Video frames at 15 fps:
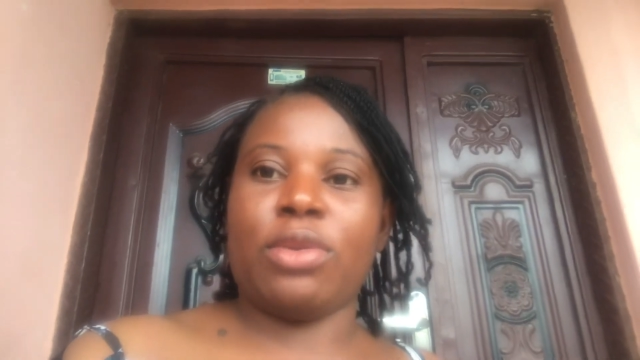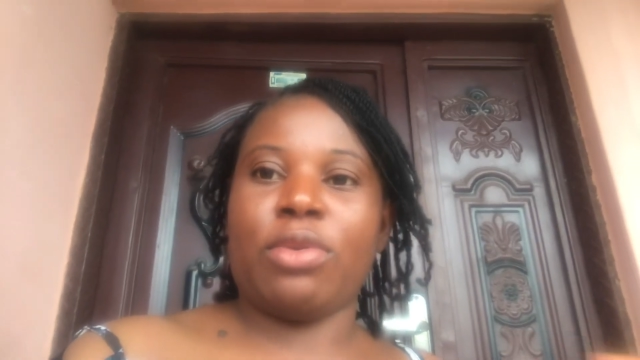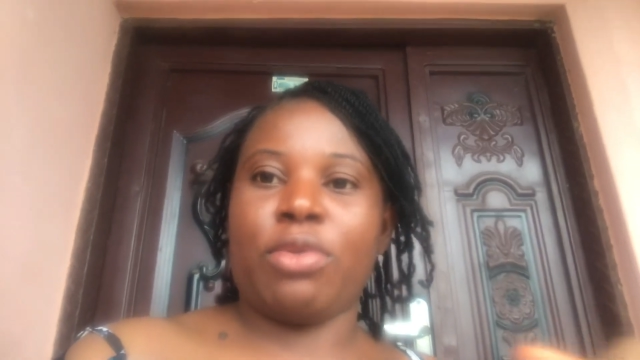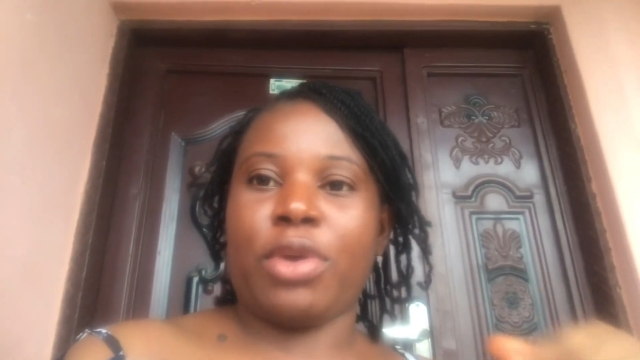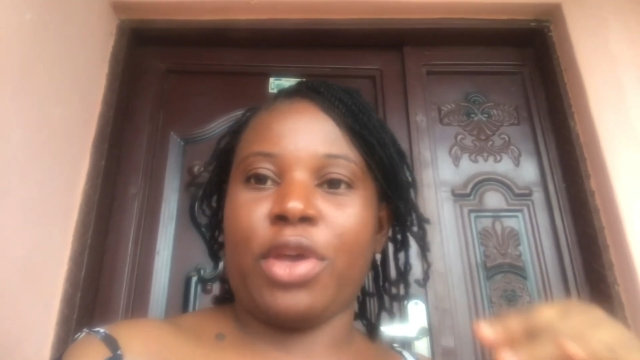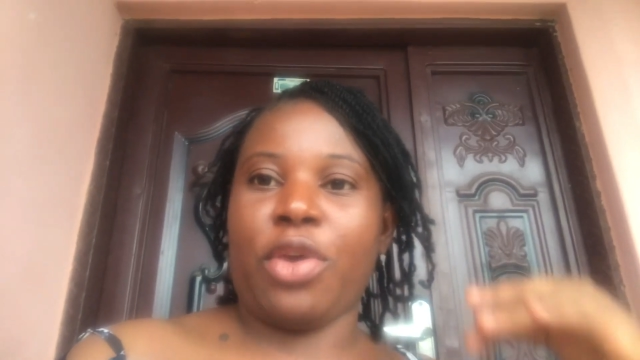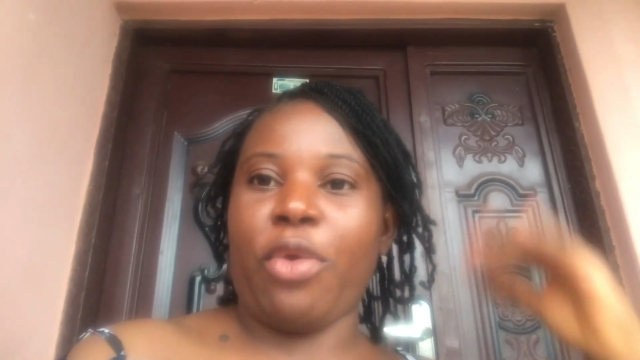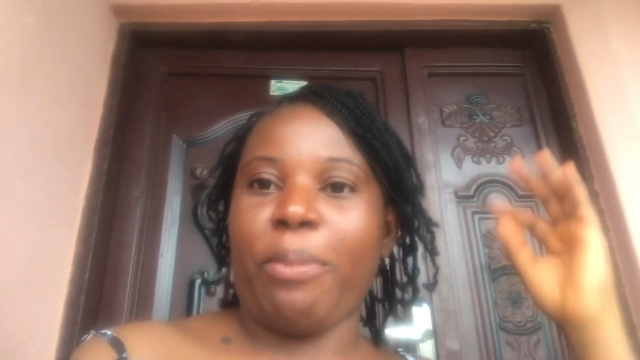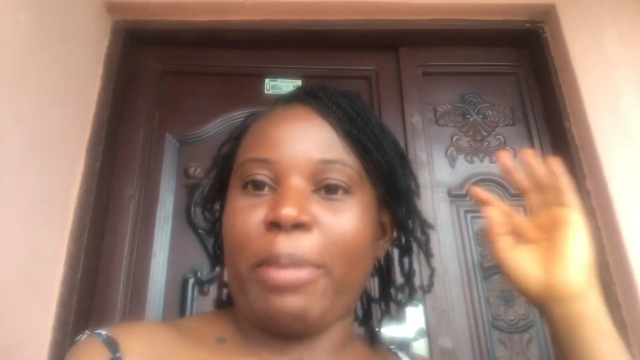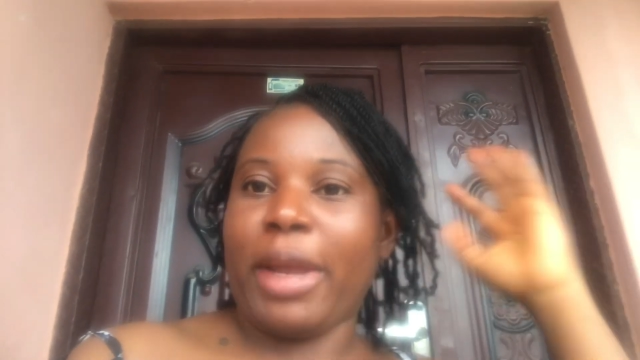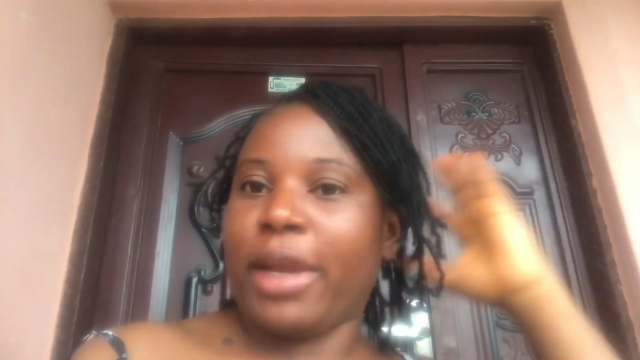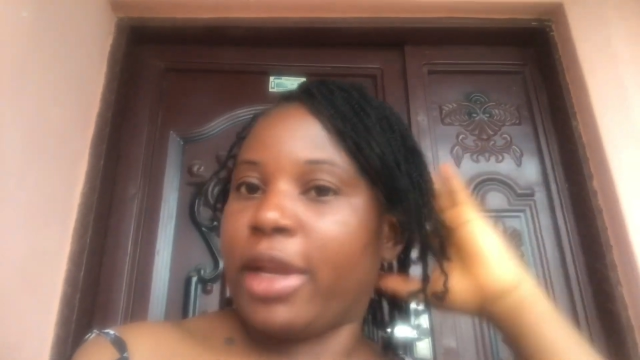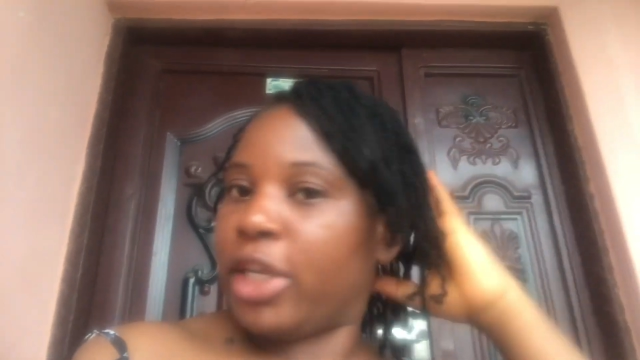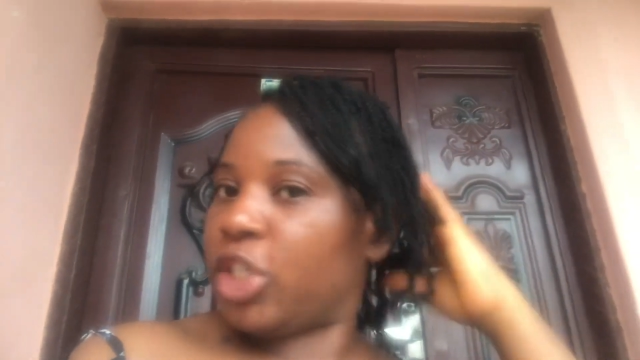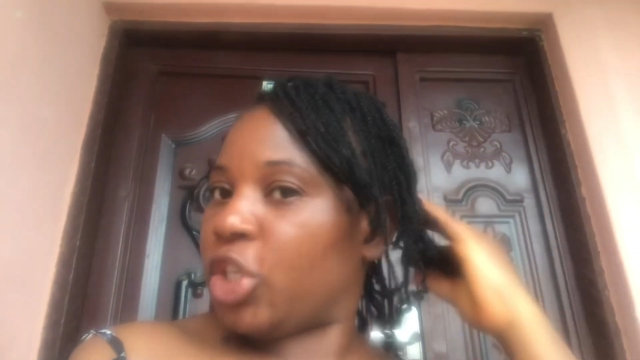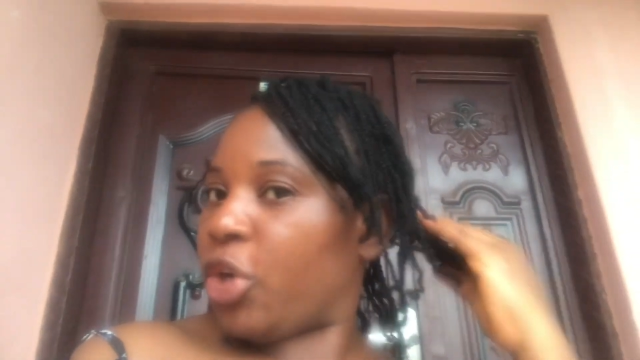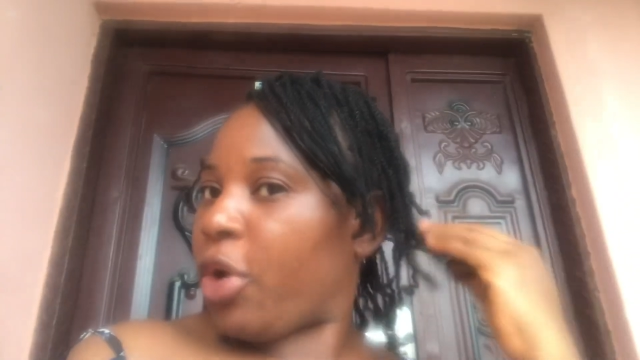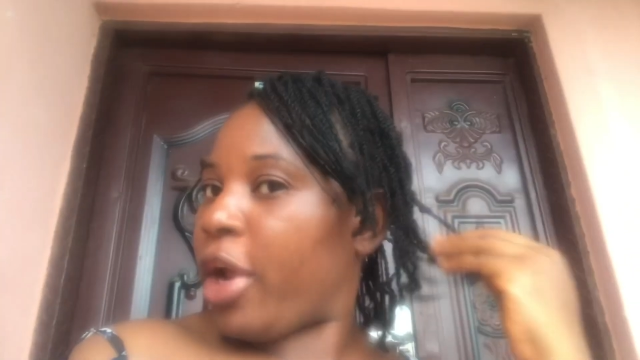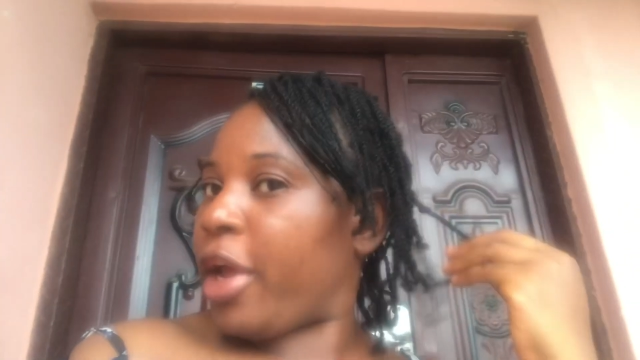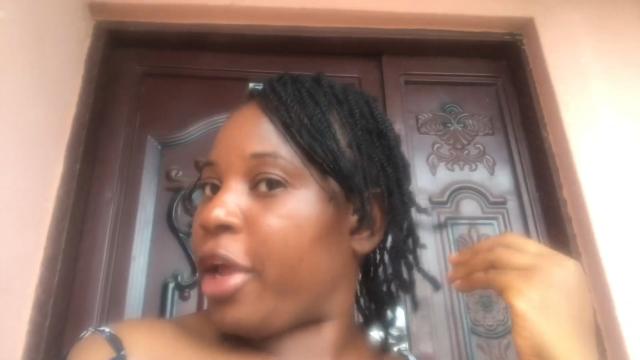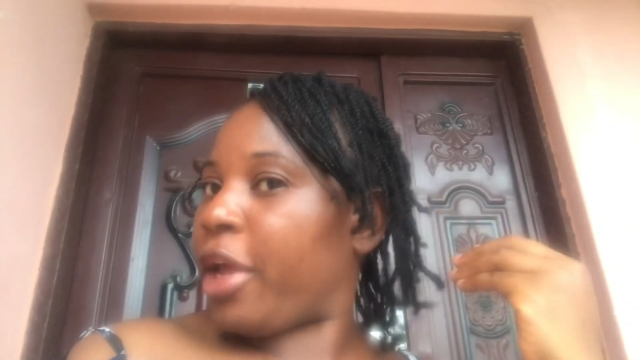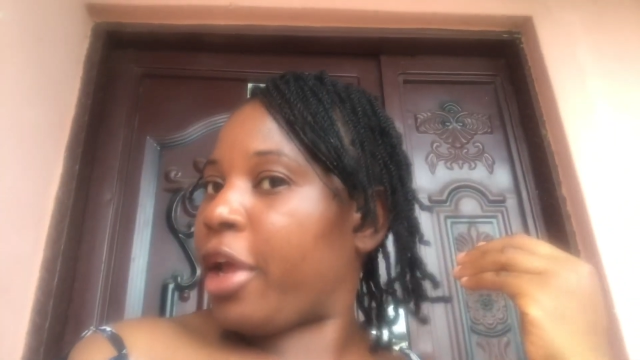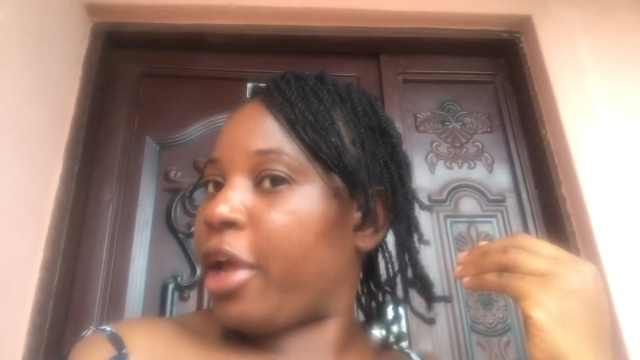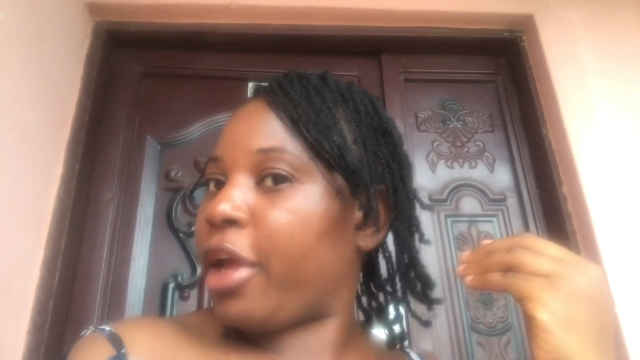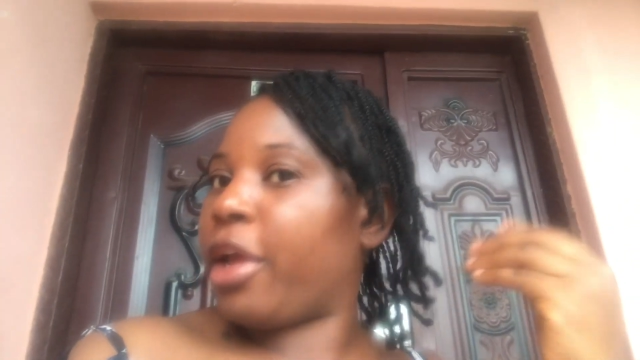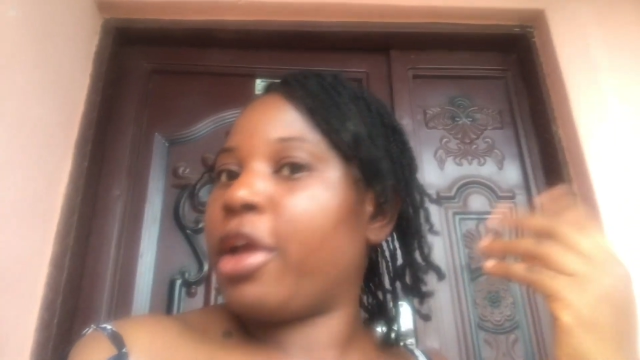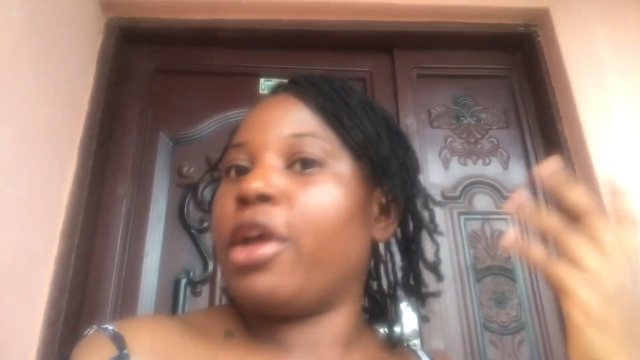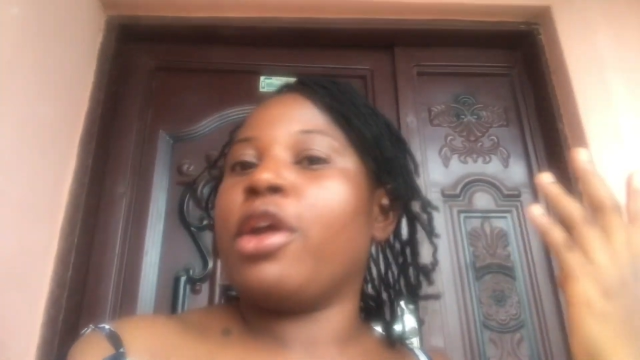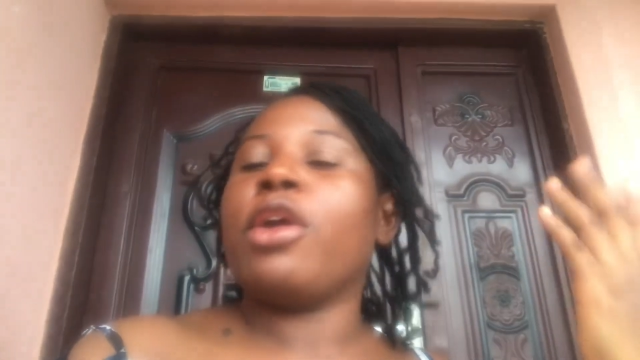okay, on my natural hair.